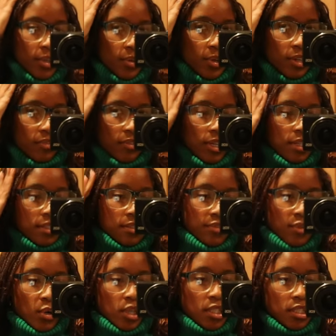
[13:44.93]
your evenings if
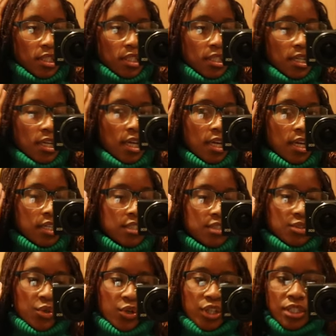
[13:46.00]
you're watching this at night
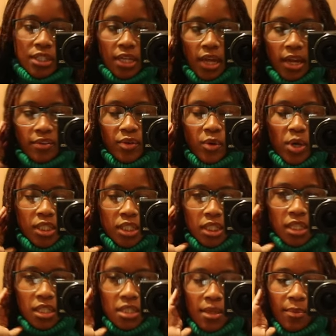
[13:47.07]
enjoy your day if you're watching
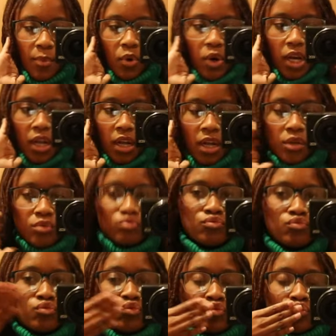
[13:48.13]
this in the morning
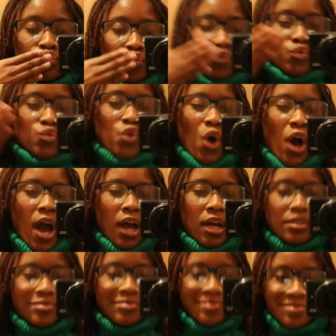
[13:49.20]
Mwah.
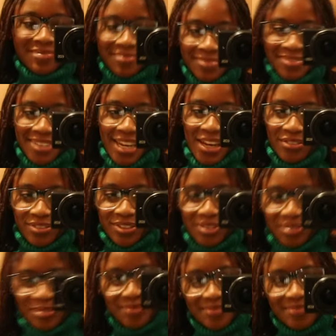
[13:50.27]
love
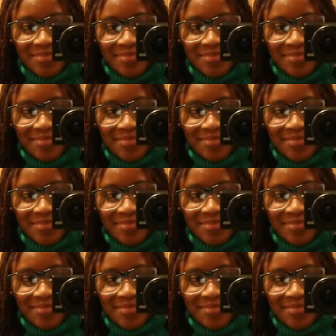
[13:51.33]
you